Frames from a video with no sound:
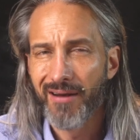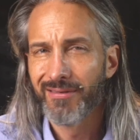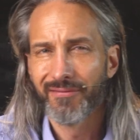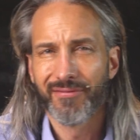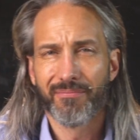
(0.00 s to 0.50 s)

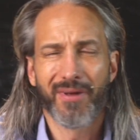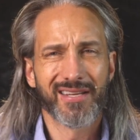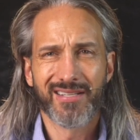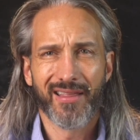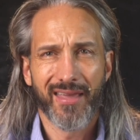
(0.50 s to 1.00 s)
Well, if the
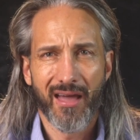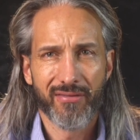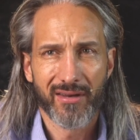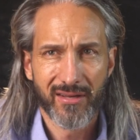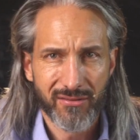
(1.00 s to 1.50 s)
money's not in the
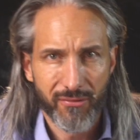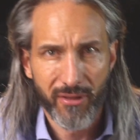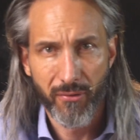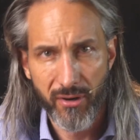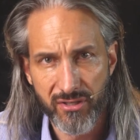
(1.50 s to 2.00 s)
account, that doesn't
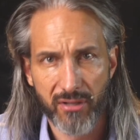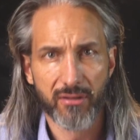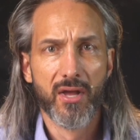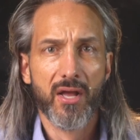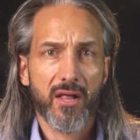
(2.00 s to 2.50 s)
really work. So
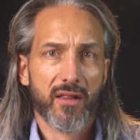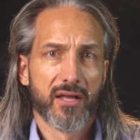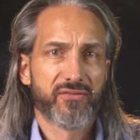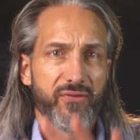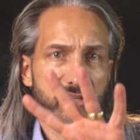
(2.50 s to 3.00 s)

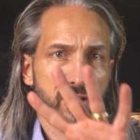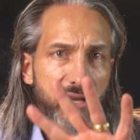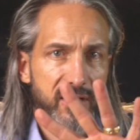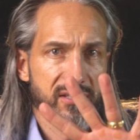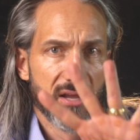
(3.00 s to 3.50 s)
let's first look
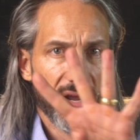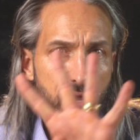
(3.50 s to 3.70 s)
at this.